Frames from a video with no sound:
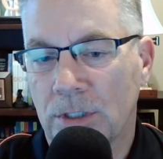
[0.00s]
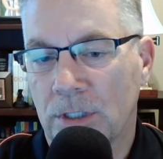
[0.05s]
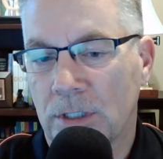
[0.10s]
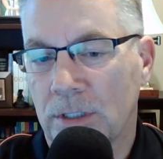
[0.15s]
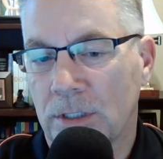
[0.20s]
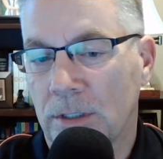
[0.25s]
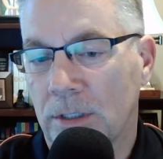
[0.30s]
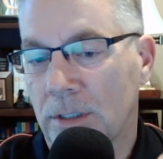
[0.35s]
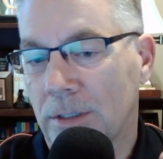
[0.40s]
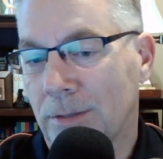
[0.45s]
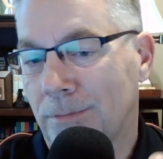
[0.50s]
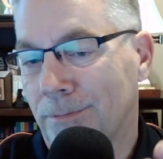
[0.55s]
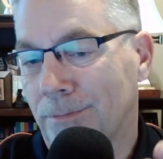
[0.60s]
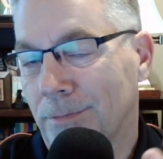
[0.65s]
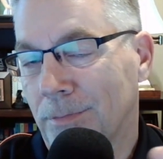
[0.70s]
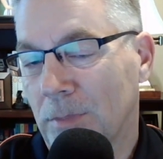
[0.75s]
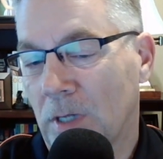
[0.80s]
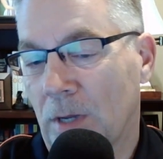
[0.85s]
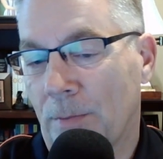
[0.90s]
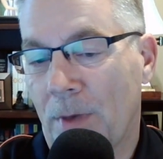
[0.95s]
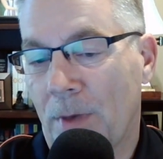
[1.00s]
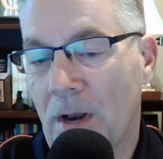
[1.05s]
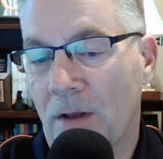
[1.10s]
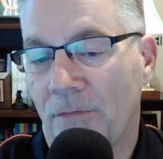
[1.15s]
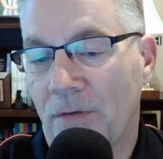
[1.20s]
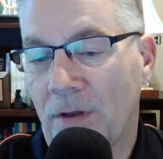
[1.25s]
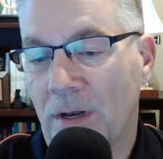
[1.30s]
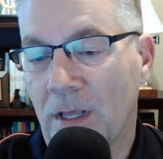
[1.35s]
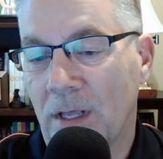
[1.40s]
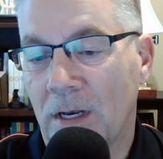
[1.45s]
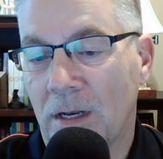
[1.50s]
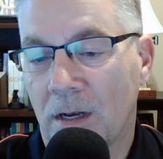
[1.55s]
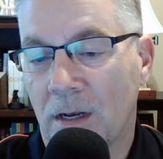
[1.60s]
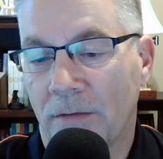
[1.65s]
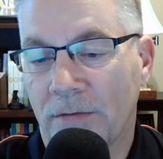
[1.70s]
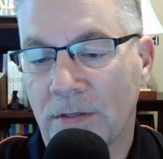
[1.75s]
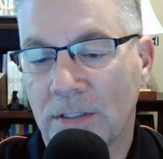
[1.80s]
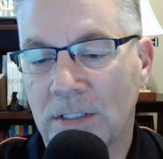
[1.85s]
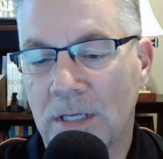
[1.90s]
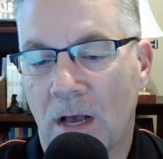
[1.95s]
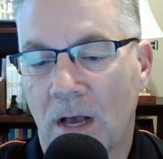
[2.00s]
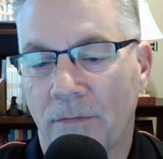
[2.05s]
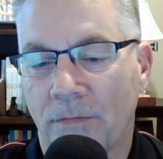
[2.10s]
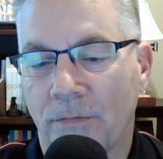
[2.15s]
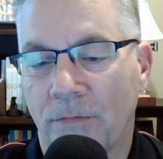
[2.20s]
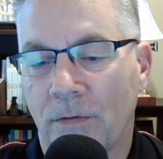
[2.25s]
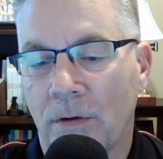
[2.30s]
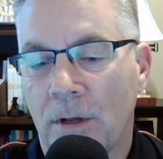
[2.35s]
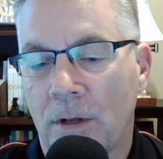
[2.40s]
a benefit in and of itself.